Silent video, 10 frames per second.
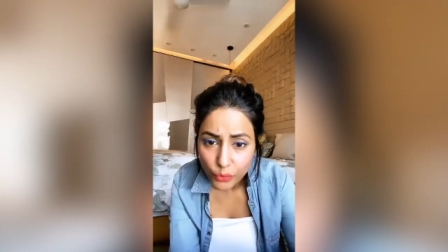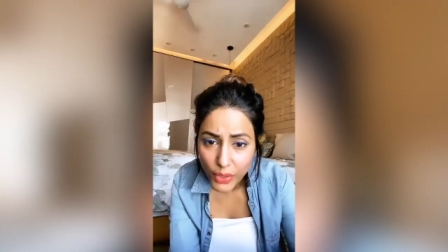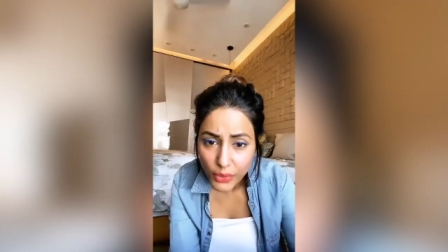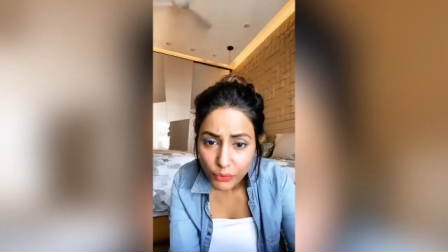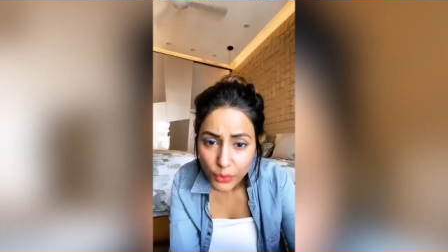
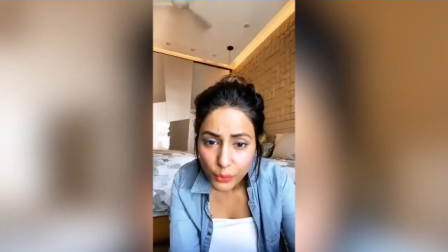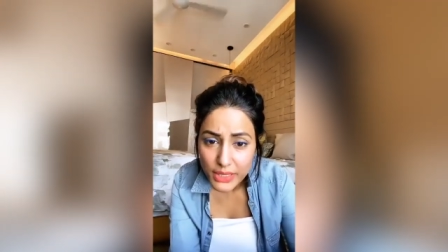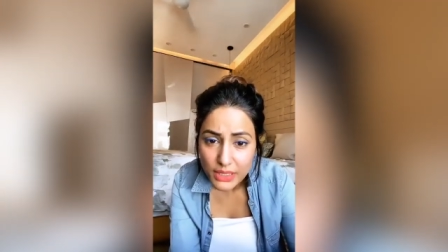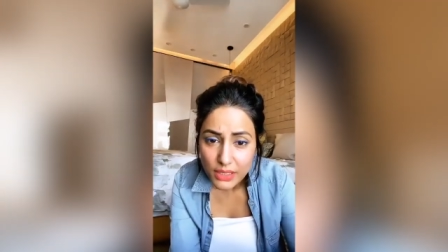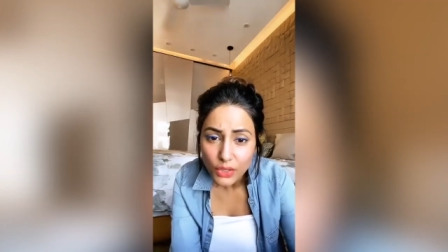when will
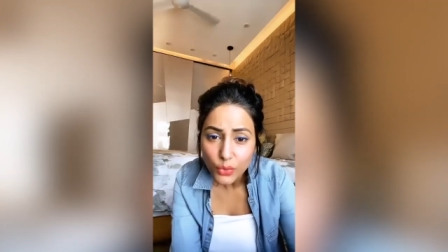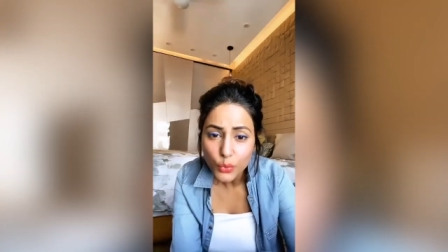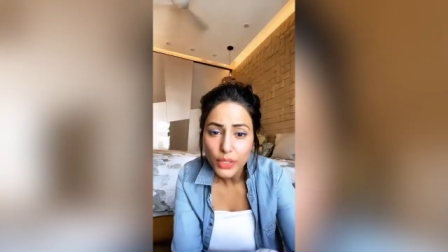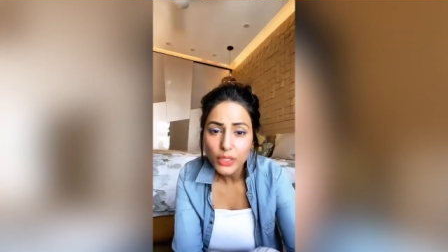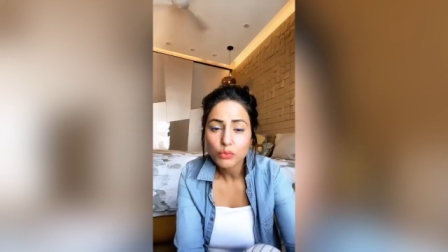we see
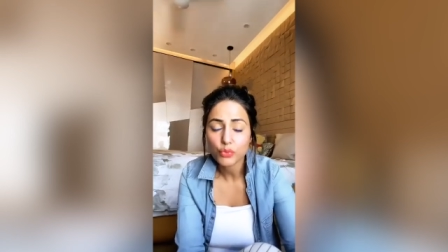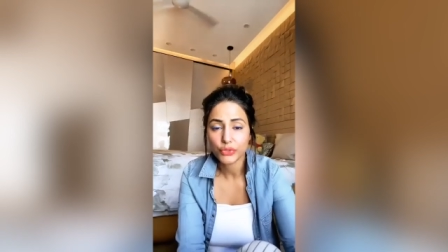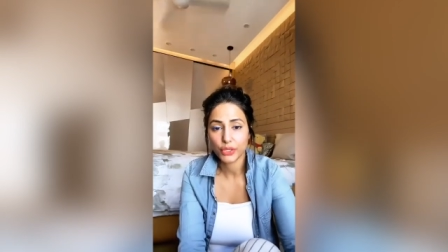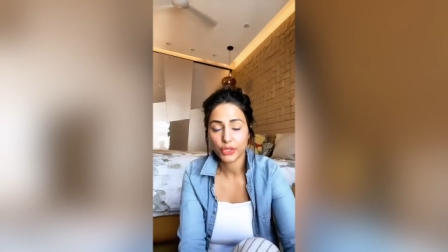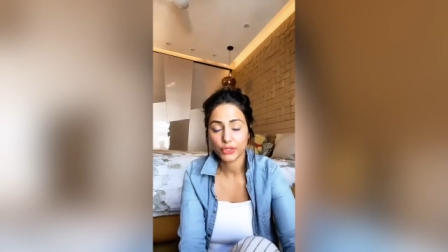you in
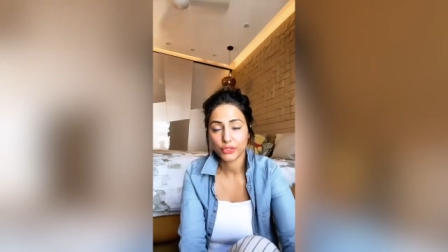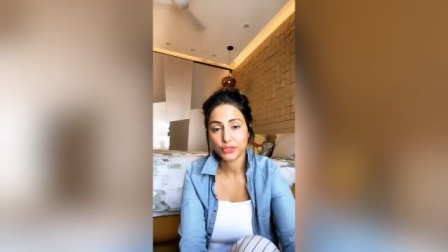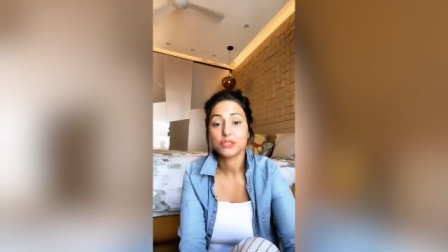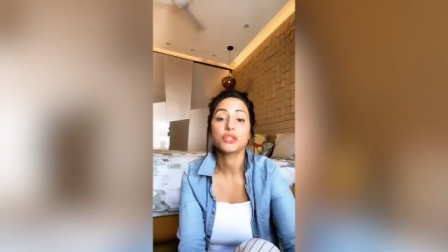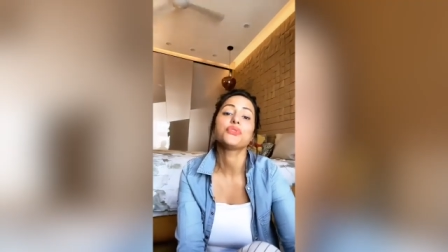movie theater?
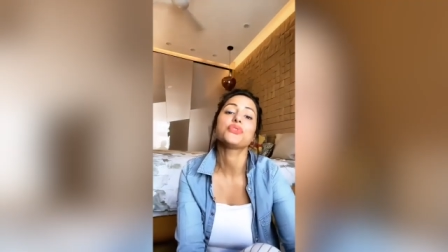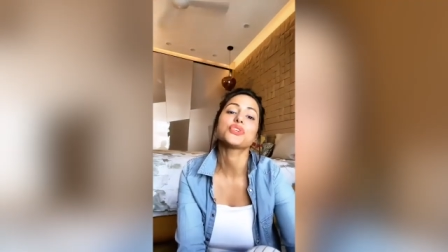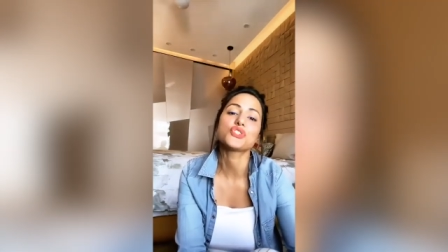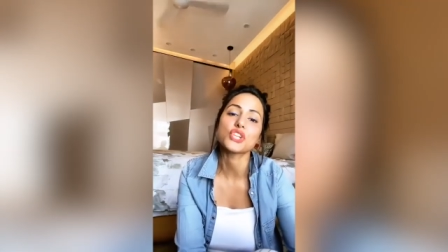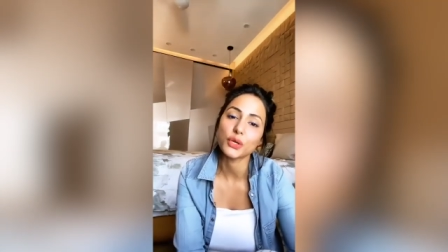
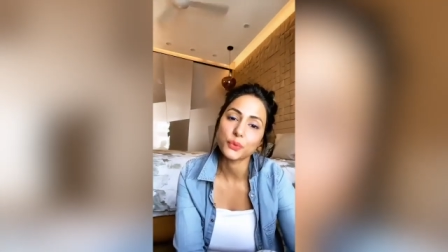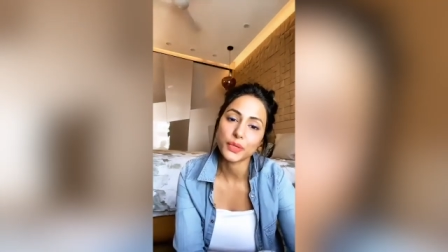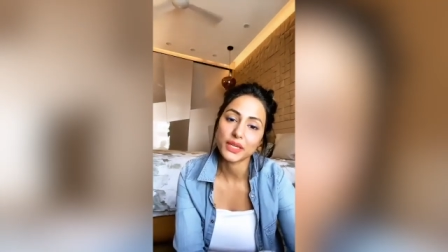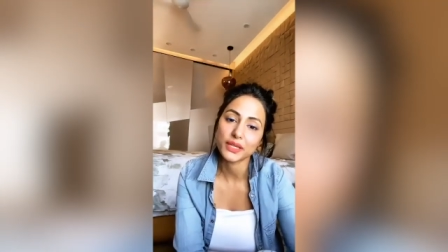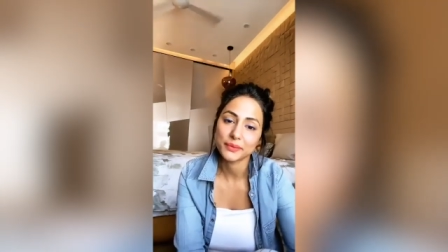31st
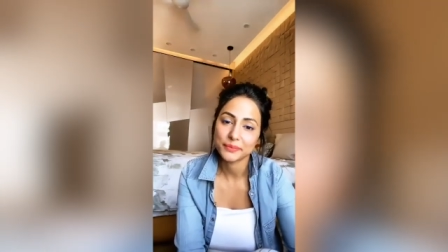January.